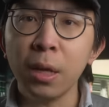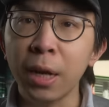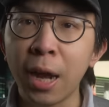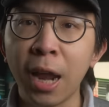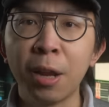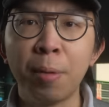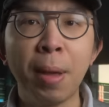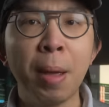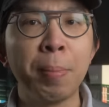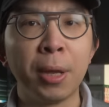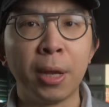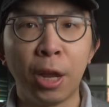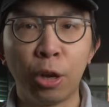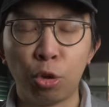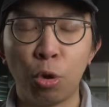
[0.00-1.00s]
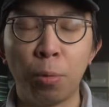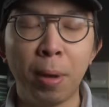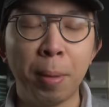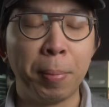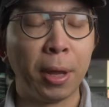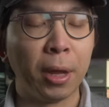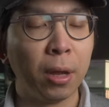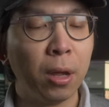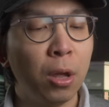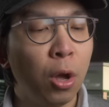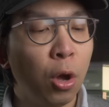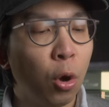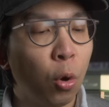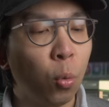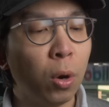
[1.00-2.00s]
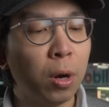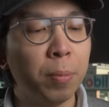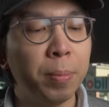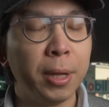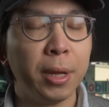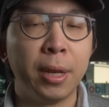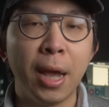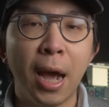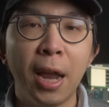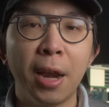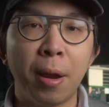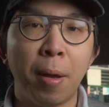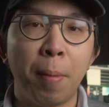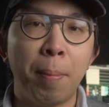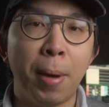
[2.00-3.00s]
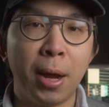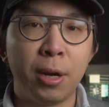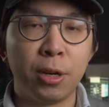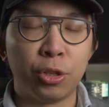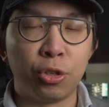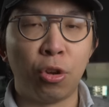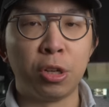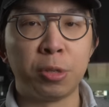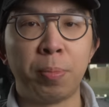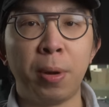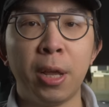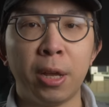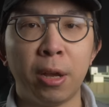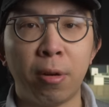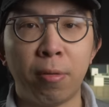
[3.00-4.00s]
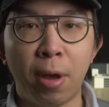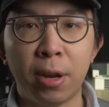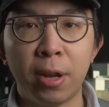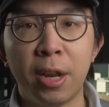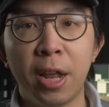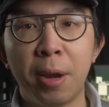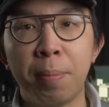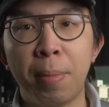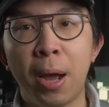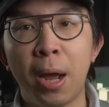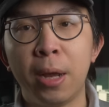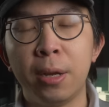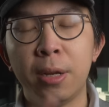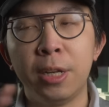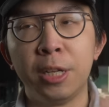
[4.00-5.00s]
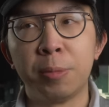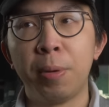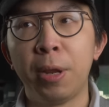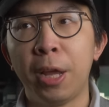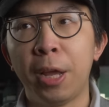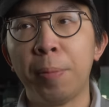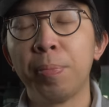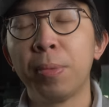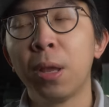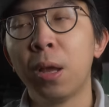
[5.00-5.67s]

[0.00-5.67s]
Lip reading: color mapping and tone mapping will be done by the source player rather than by the display.